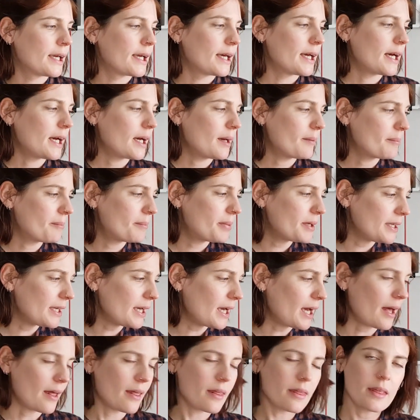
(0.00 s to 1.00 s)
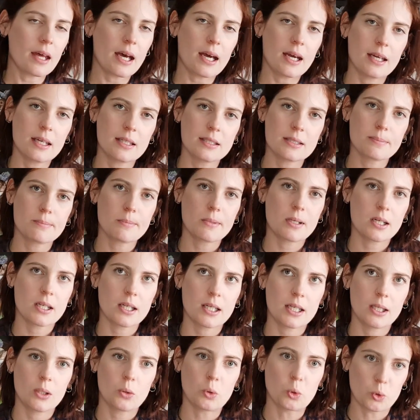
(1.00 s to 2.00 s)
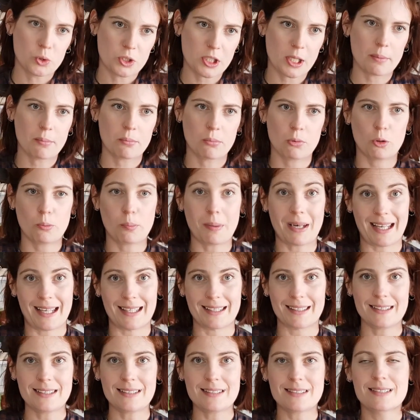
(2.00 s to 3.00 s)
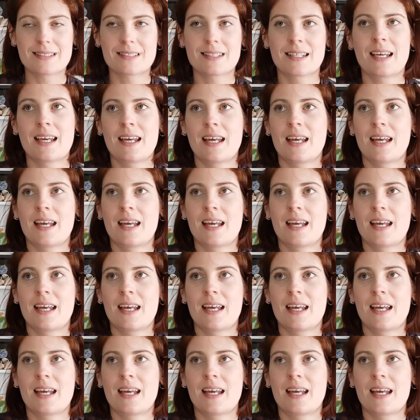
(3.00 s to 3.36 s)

But yeah, that is my autumnal plans.